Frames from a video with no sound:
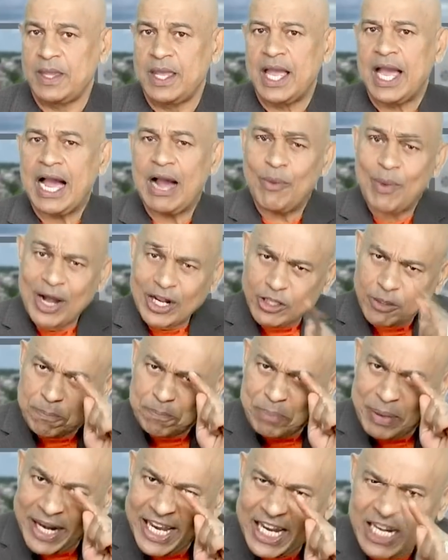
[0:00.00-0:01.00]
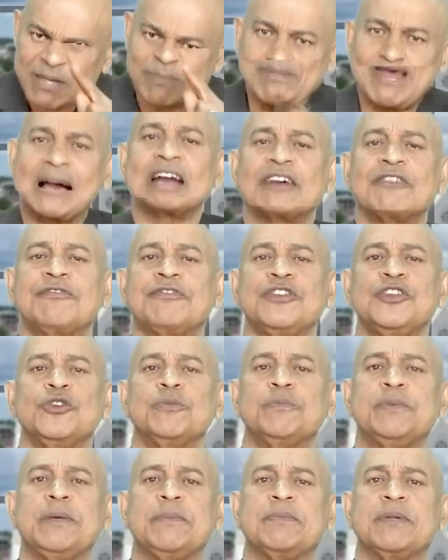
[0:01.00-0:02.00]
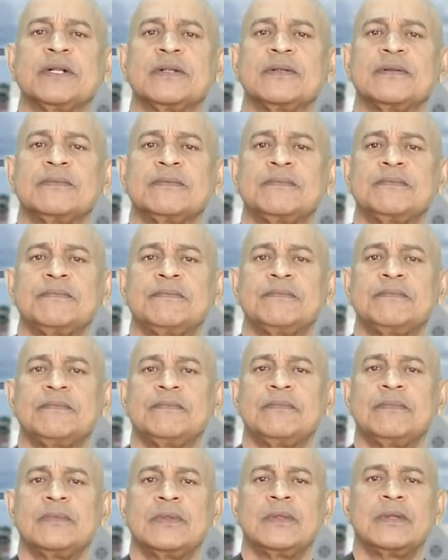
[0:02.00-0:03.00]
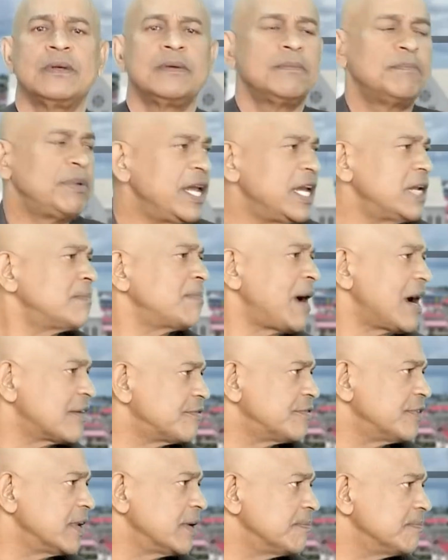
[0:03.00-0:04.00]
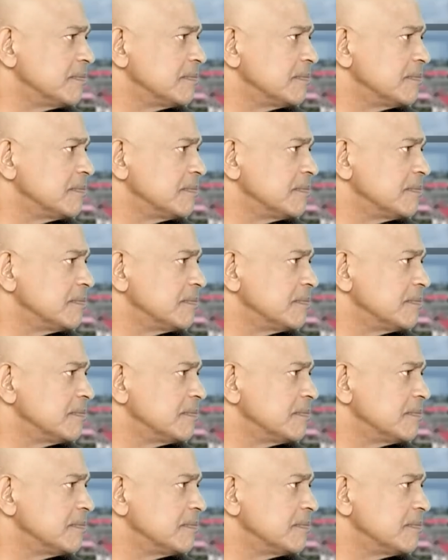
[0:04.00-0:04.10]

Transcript: I want to play it back for you people. Play it back for them.